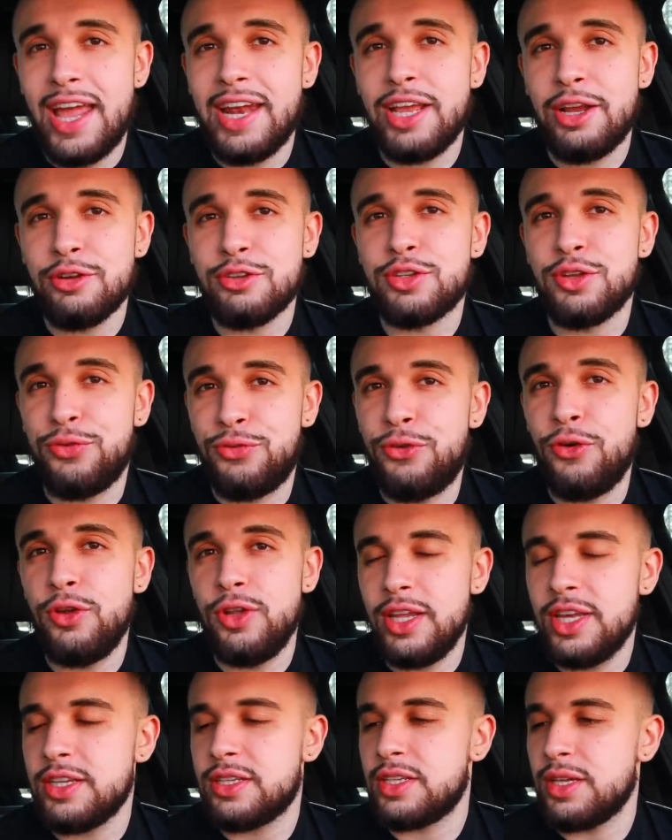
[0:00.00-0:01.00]
And here's the full
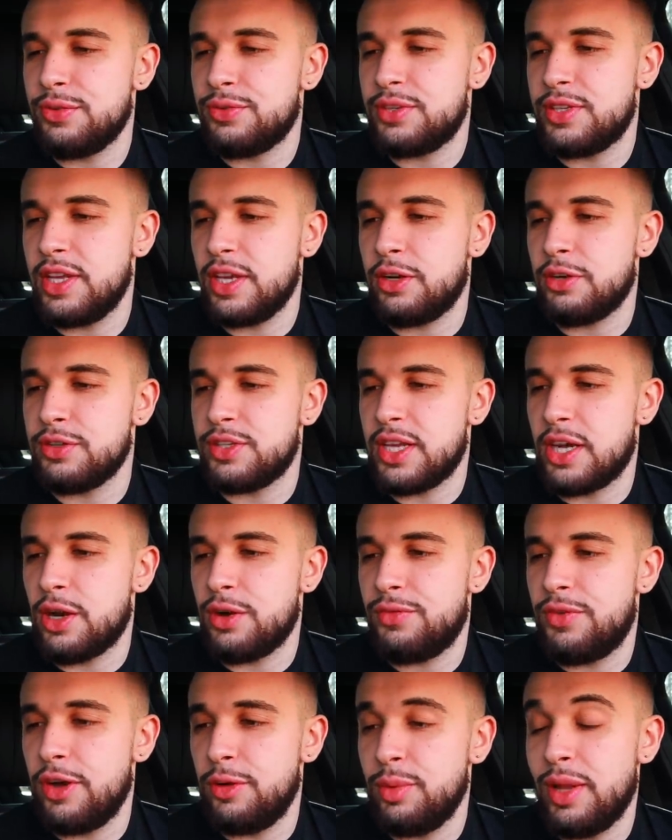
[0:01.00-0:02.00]
list of stickers that are
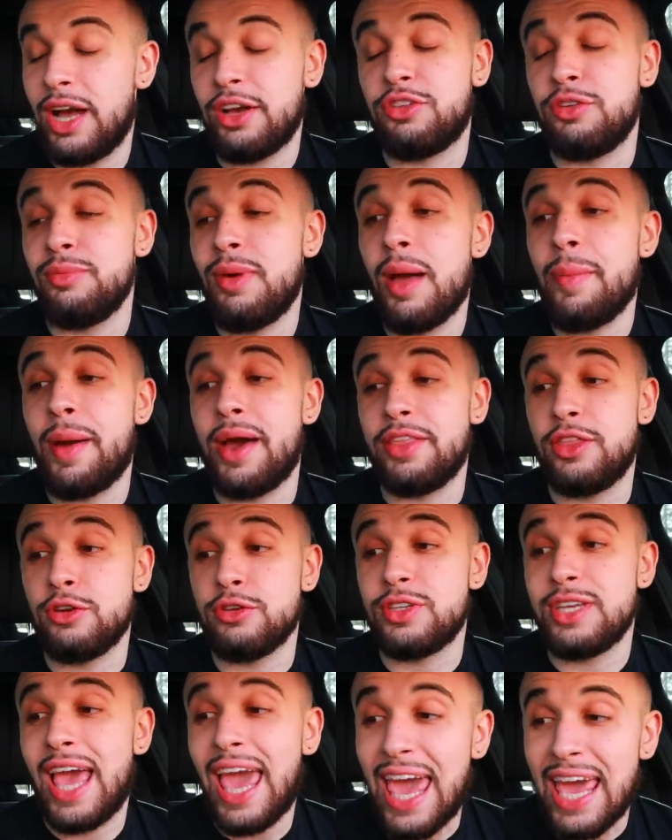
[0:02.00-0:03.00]
available. Actually, my bad.
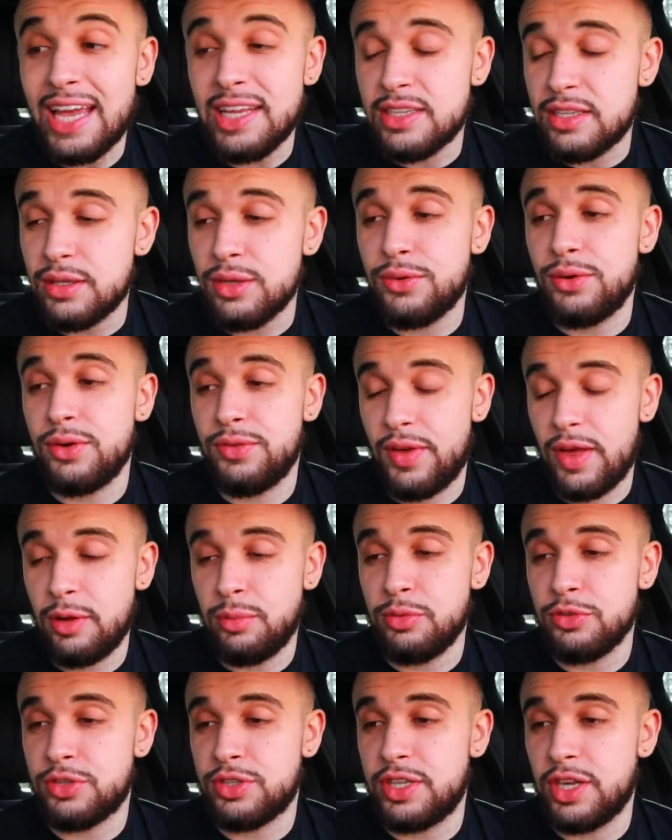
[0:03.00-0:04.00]
There's eight. Eight
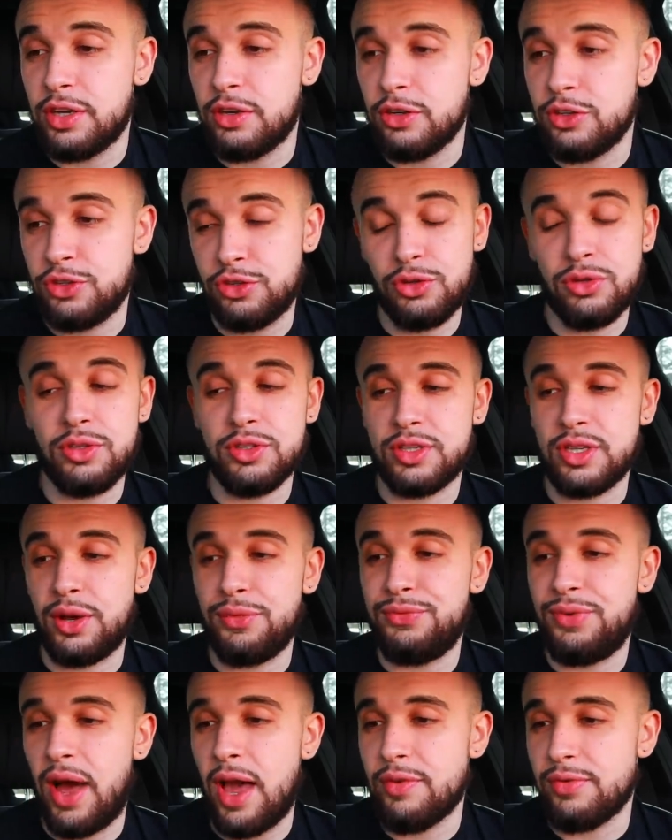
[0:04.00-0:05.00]
available stickers. You only saw
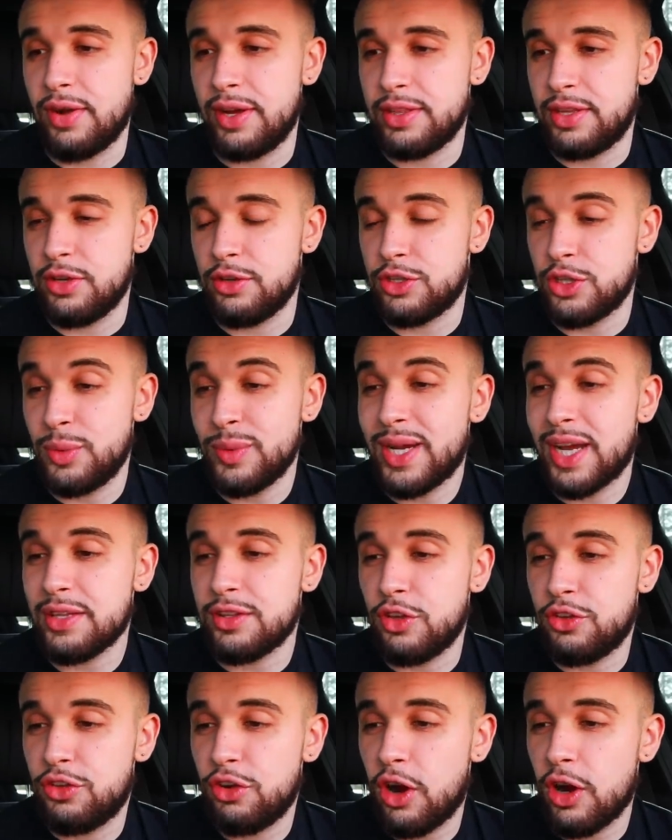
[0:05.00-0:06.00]
five right there. So we
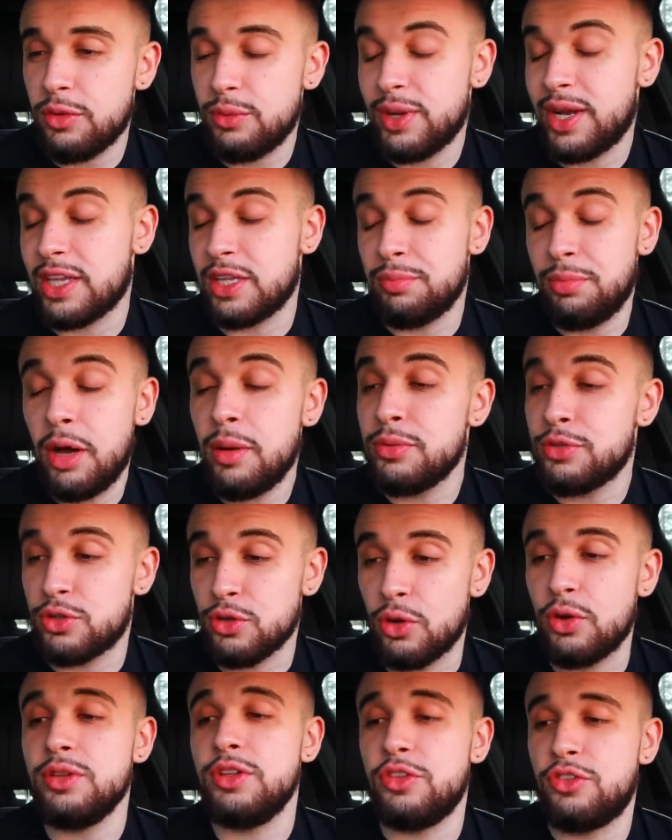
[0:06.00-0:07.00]
got the char we got the
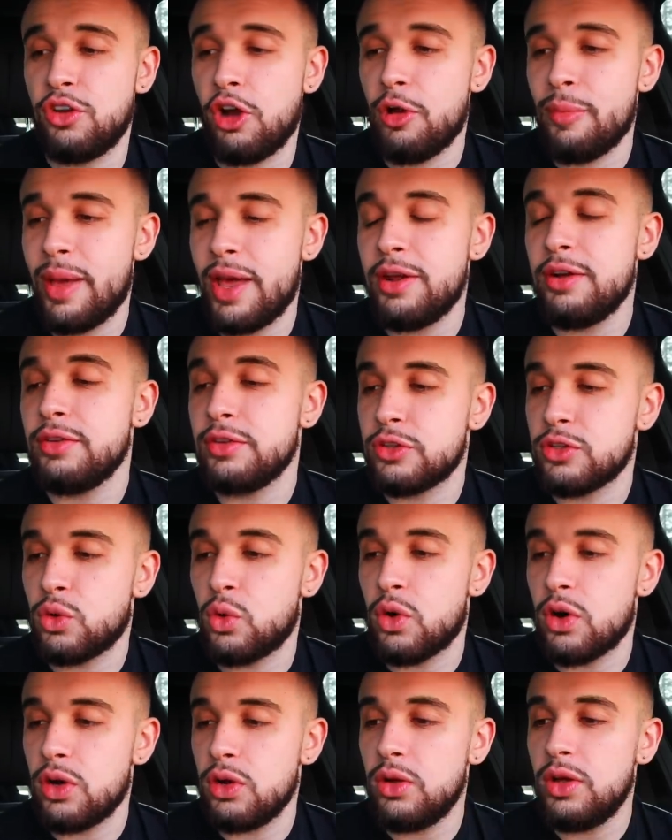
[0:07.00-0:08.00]
Bulbasaur, the Charmander, the
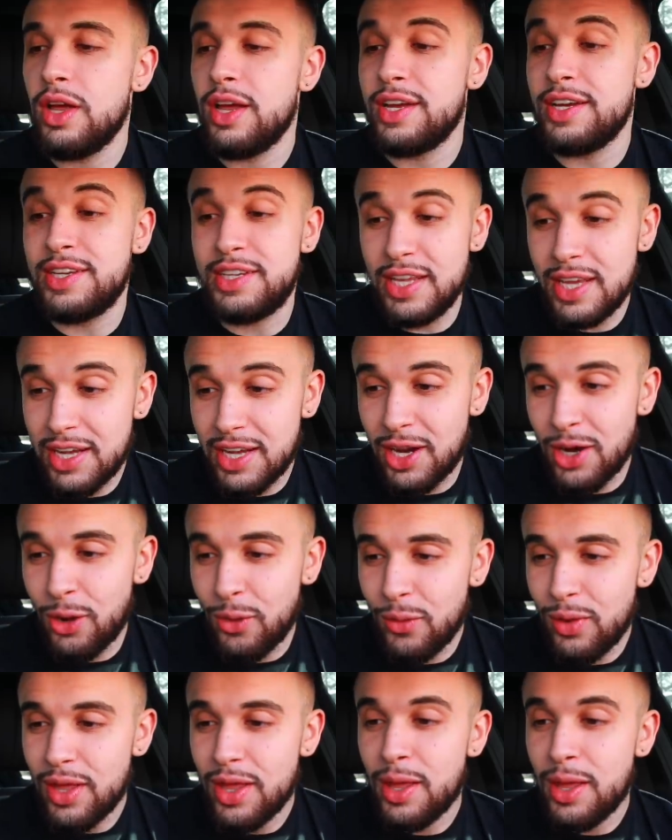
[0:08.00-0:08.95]
Squirtle, Ditto,